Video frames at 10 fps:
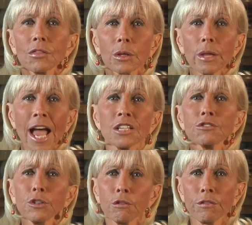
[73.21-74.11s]
The
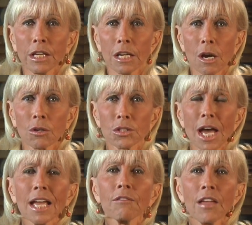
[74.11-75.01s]
last few videos,
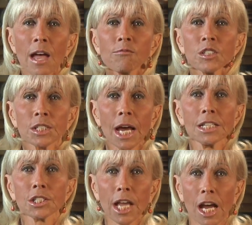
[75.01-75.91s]
I have
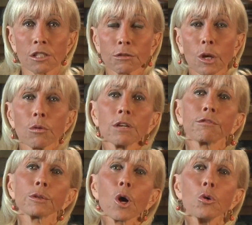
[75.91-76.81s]
emphasized cash flow that
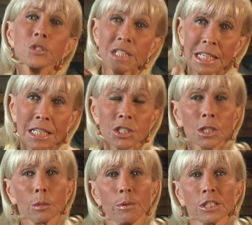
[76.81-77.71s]
flows
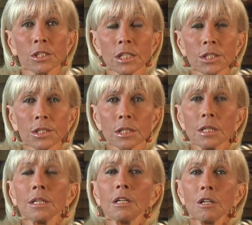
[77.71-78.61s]
into the business
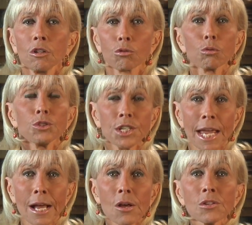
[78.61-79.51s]
through
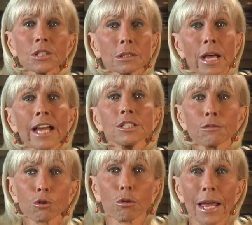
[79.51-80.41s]
sales, lines
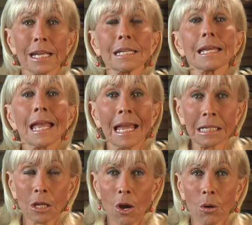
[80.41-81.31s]
of credit,
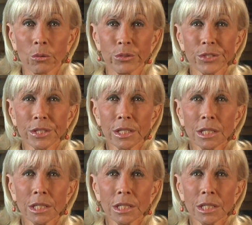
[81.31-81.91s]
and loans.